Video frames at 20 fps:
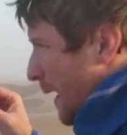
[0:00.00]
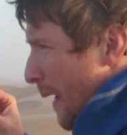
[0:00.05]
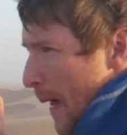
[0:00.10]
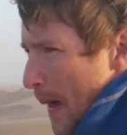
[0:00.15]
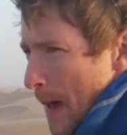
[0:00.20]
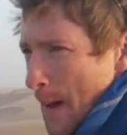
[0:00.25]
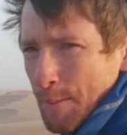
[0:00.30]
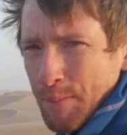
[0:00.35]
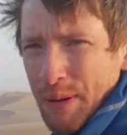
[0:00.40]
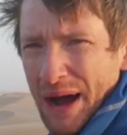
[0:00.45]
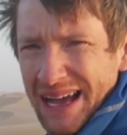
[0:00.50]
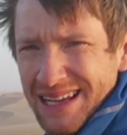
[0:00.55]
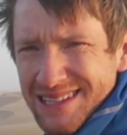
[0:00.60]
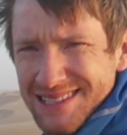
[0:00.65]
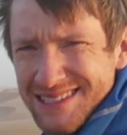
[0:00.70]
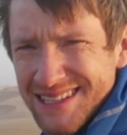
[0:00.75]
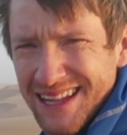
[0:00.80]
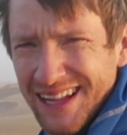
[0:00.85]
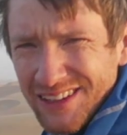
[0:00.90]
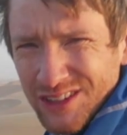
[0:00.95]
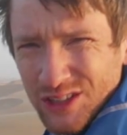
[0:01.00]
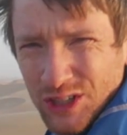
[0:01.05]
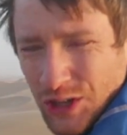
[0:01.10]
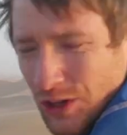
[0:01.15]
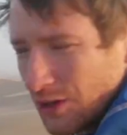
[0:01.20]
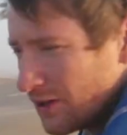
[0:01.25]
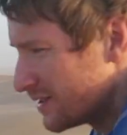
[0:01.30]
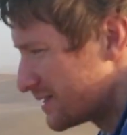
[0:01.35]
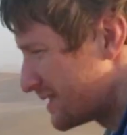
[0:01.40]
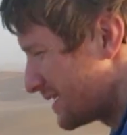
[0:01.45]
like pastel
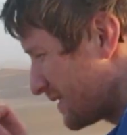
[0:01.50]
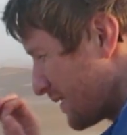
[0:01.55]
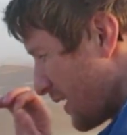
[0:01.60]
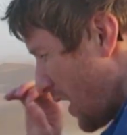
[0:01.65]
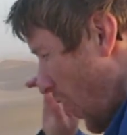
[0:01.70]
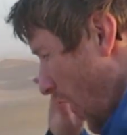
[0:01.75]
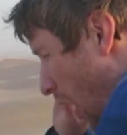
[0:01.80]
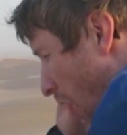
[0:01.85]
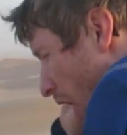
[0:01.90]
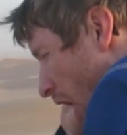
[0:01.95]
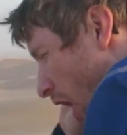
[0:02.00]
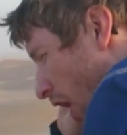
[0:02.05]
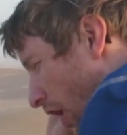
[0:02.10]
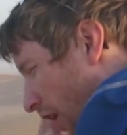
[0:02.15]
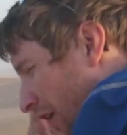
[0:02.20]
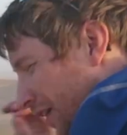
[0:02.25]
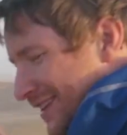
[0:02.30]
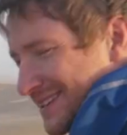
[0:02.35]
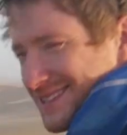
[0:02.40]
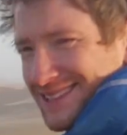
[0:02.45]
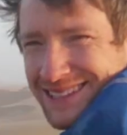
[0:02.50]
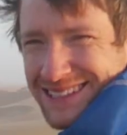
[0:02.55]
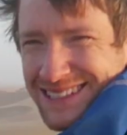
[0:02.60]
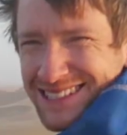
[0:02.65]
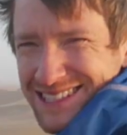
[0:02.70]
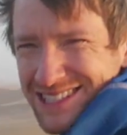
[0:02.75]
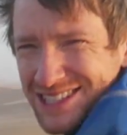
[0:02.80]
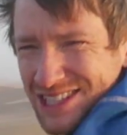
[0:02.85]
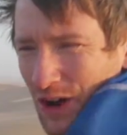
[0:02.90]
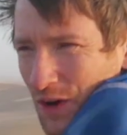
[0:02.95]
colours. It's honestly,
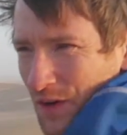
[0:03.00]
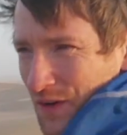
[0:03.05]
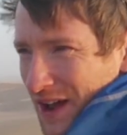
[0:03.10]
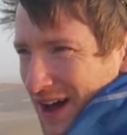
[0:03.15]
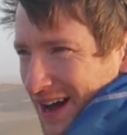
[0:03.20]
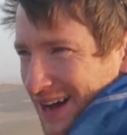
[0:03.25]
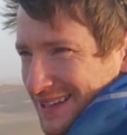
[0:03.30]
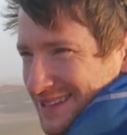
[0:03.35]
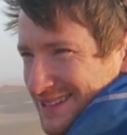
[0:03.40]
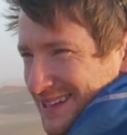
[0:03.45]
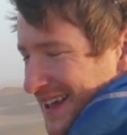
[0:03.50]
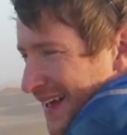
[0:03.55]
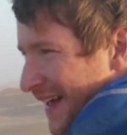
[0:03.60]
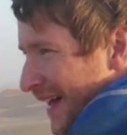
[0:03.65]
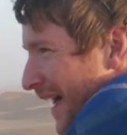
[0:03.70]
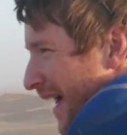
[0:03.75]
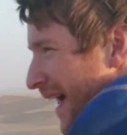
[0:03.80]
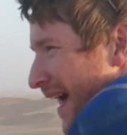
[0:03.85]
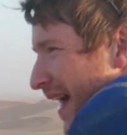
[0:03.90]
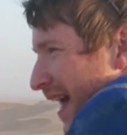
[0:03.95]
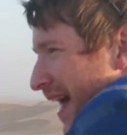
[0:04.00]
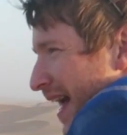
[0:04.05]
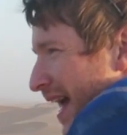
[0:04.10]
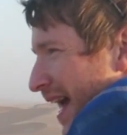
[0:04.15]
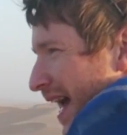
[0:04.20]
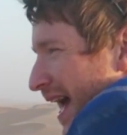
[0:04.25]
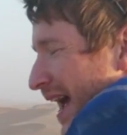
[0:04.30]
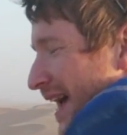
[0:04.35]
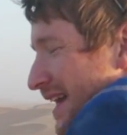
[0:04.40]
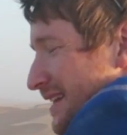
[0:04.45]
it's so nice.
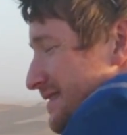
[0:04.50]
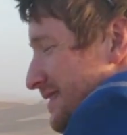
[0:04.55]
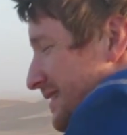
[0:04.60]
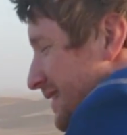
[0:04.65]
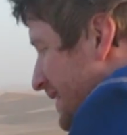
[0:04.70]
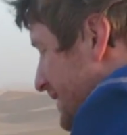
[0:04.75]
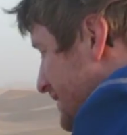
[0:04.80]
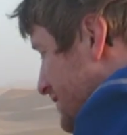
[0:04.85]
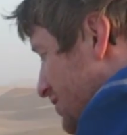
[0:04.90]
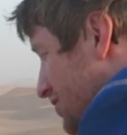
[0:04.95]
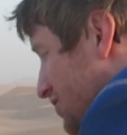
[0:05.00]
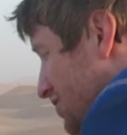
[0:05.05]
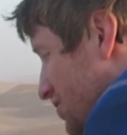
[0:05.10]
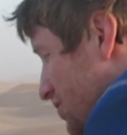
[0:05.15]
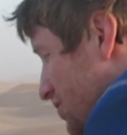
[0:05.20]
It's